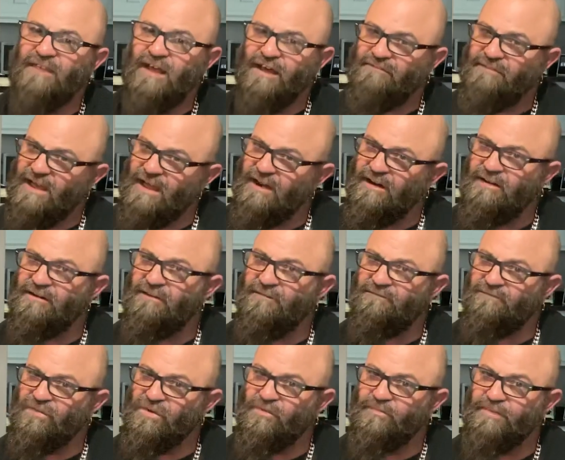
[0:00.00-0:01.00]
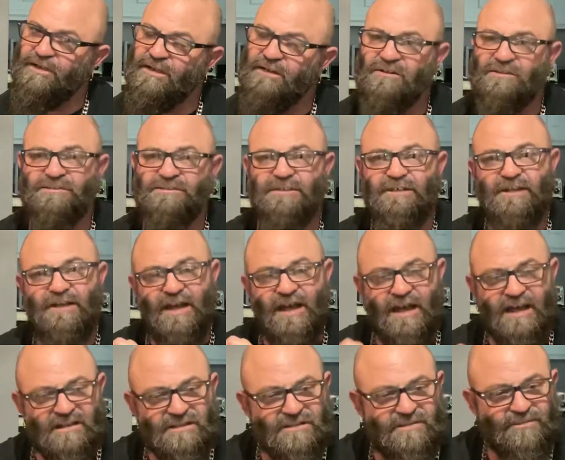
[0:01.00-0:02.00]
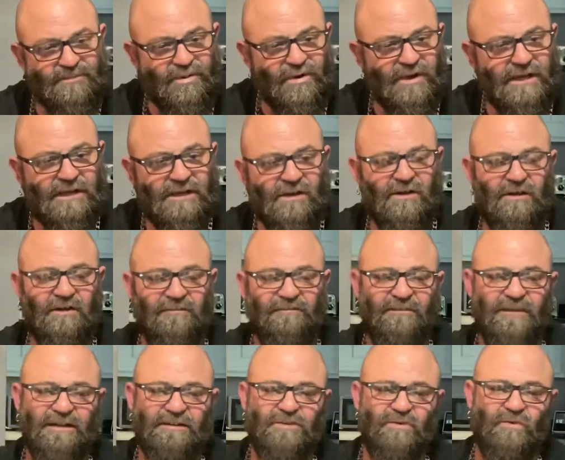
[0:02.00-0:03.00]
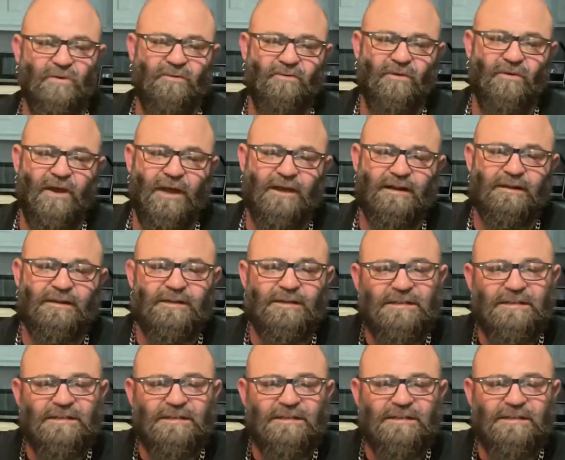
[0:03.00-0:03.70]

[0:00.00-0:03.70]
I've had it in a few beers, and it's pretty good if they do it right.